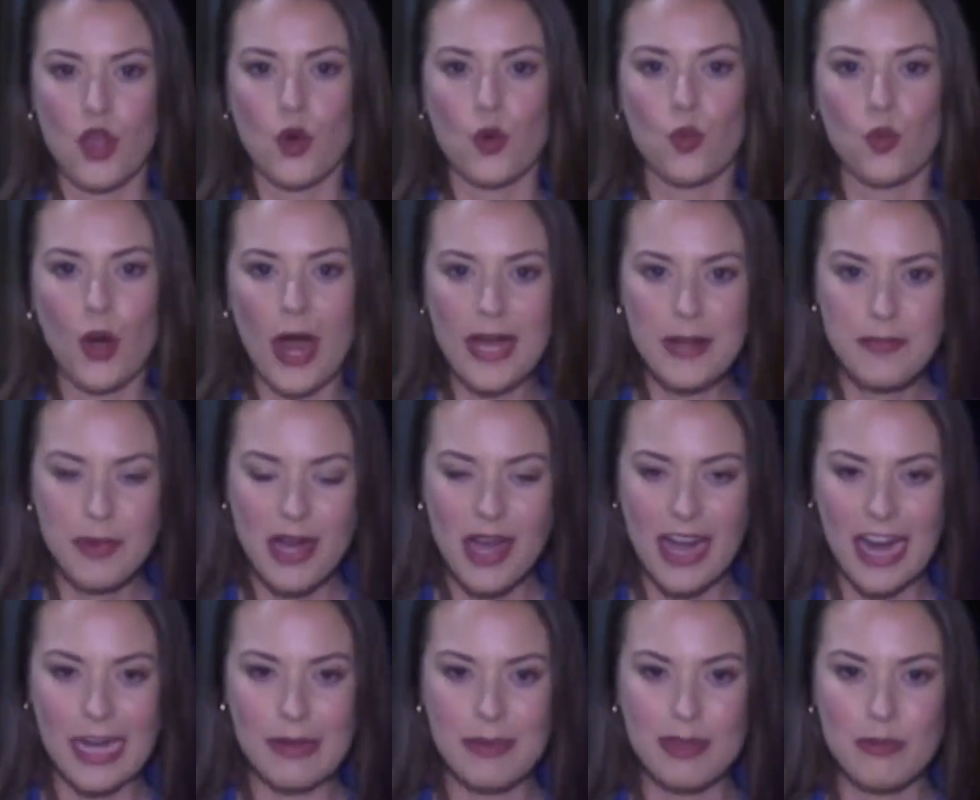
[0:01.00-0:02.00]
Right
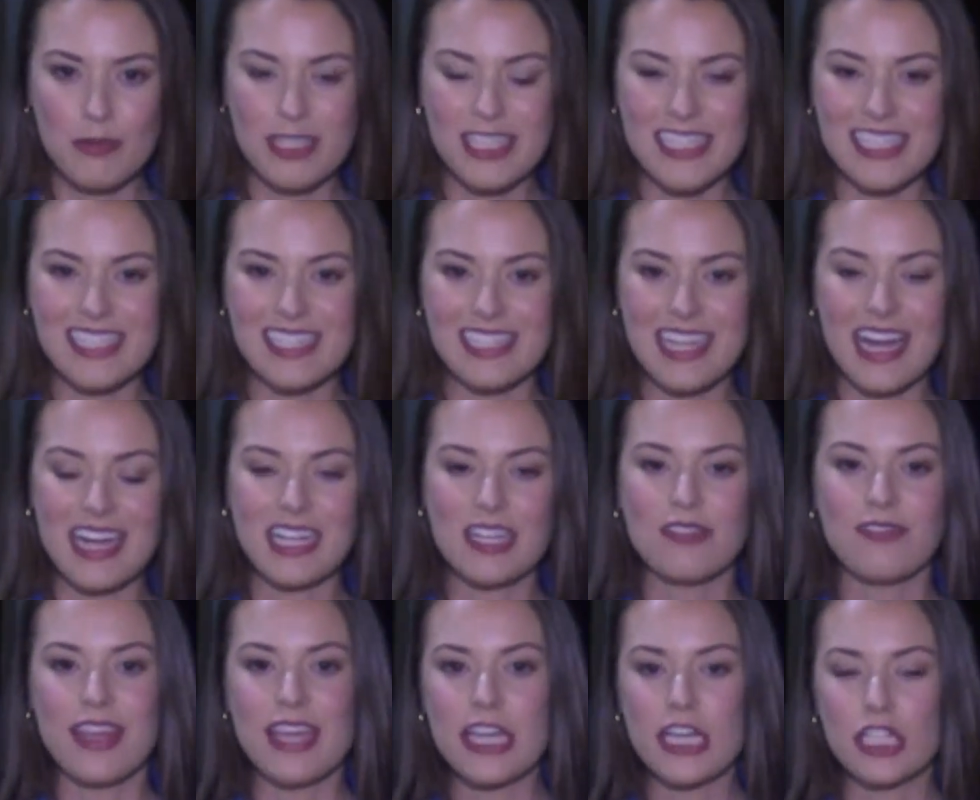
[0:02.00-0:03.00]
behind me was the site
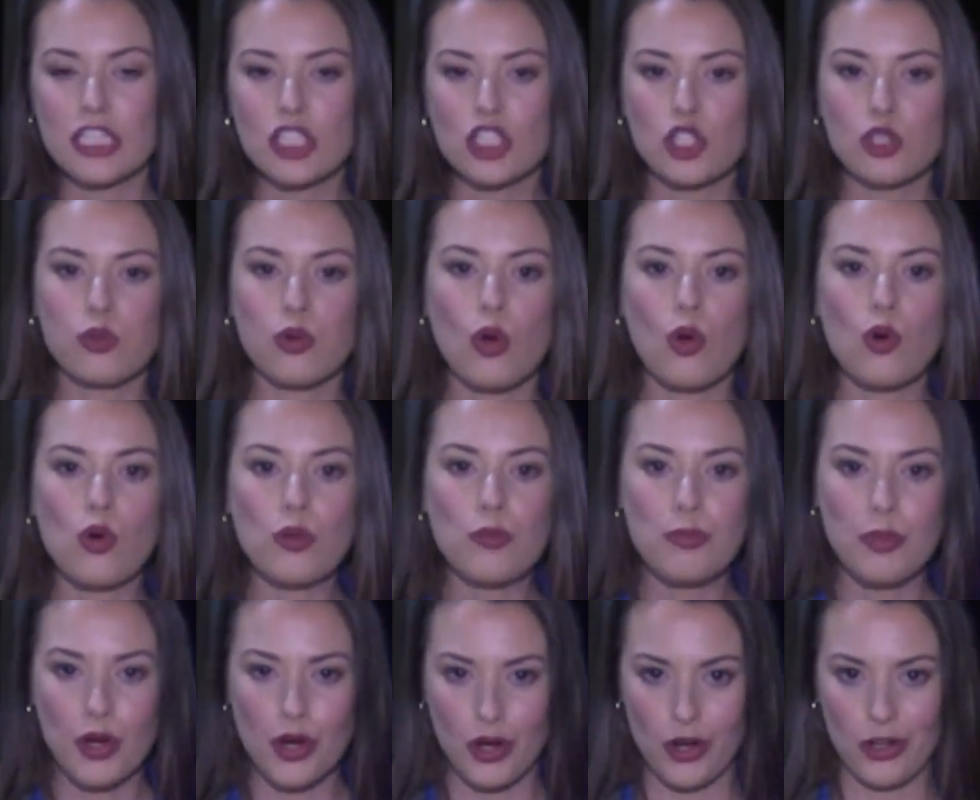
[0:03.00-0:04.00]
of a
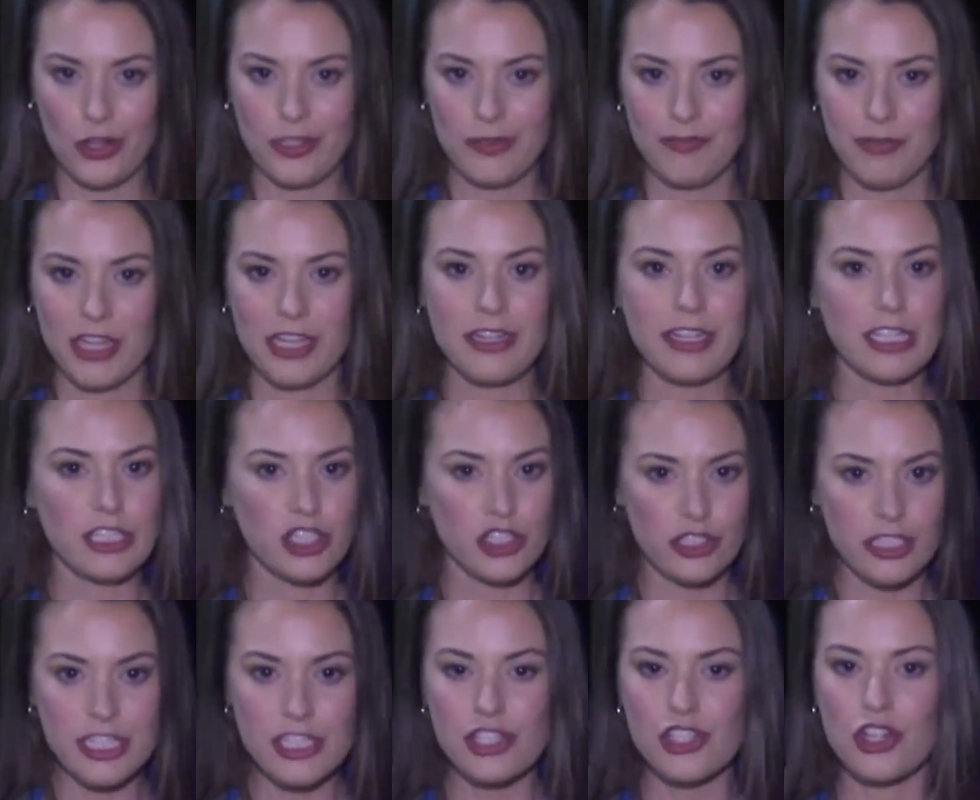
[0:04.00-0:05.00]
controlled burn,
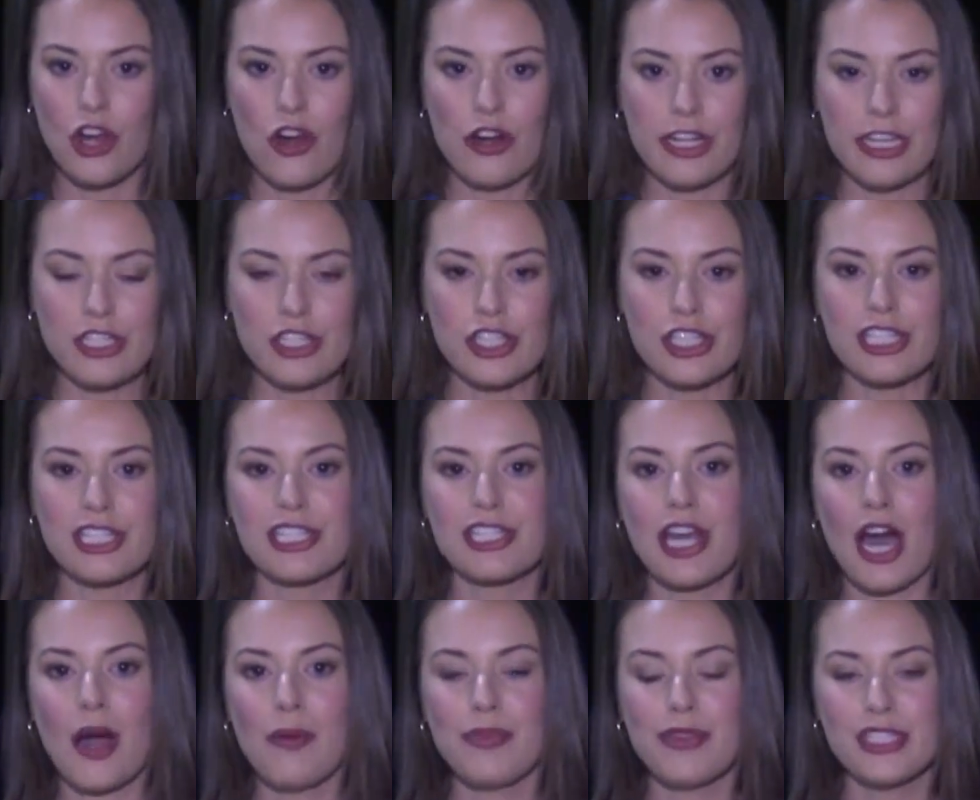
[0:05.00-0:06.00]
initially started to
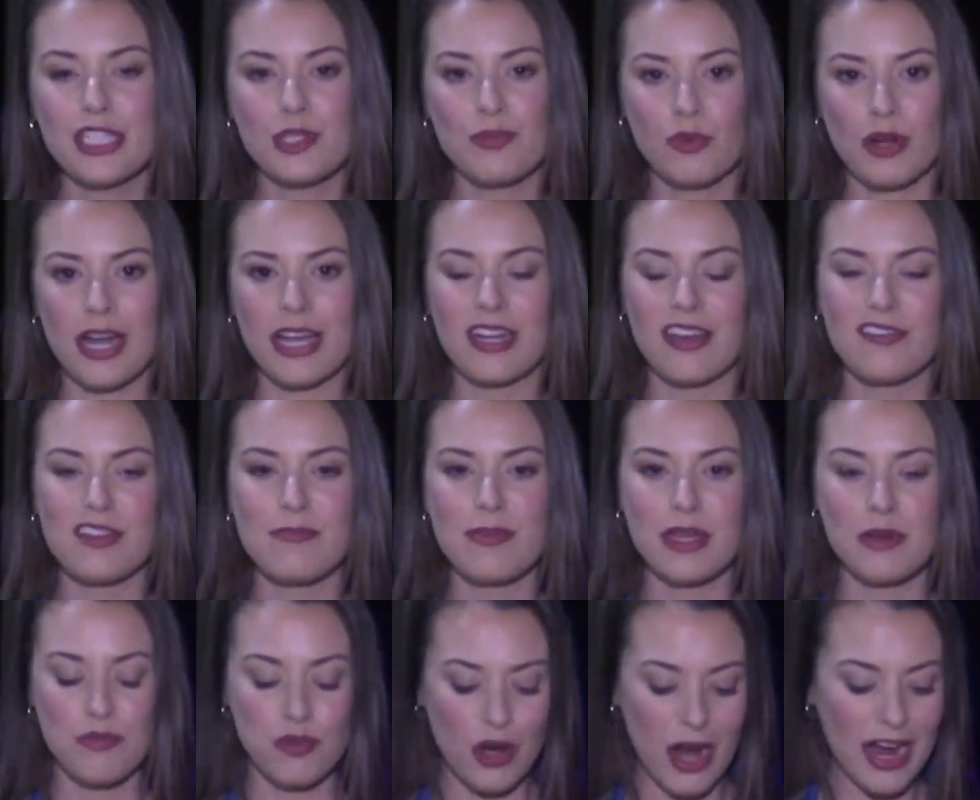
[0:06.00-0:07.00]
stop the spread of the
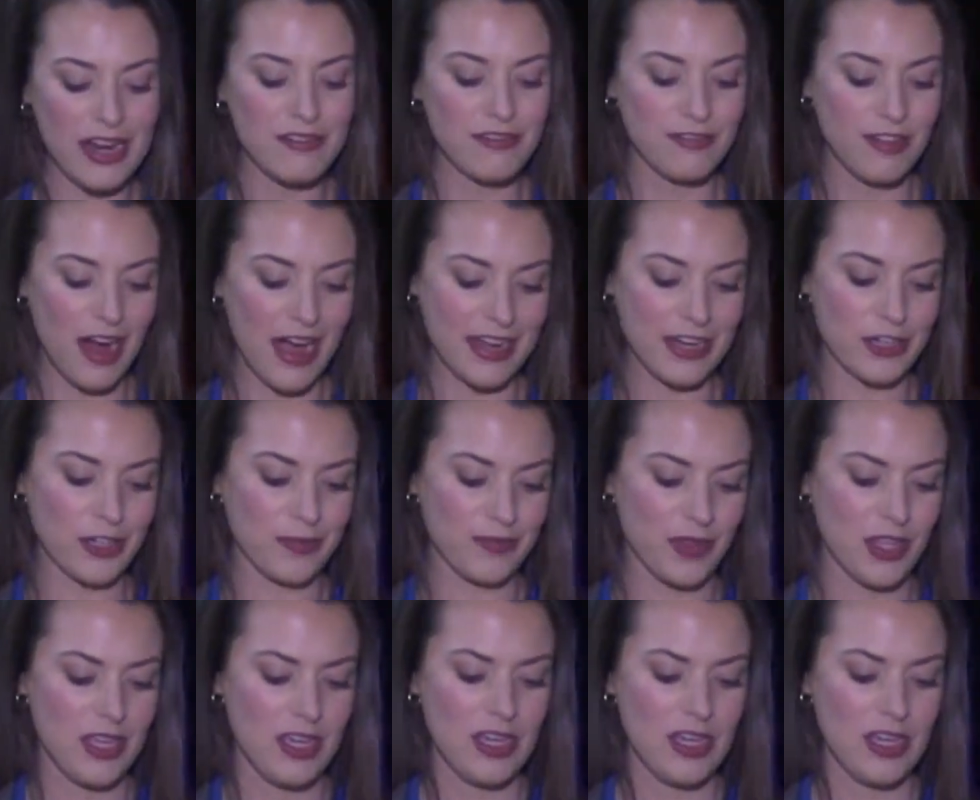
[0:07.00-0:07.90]
McBride fire.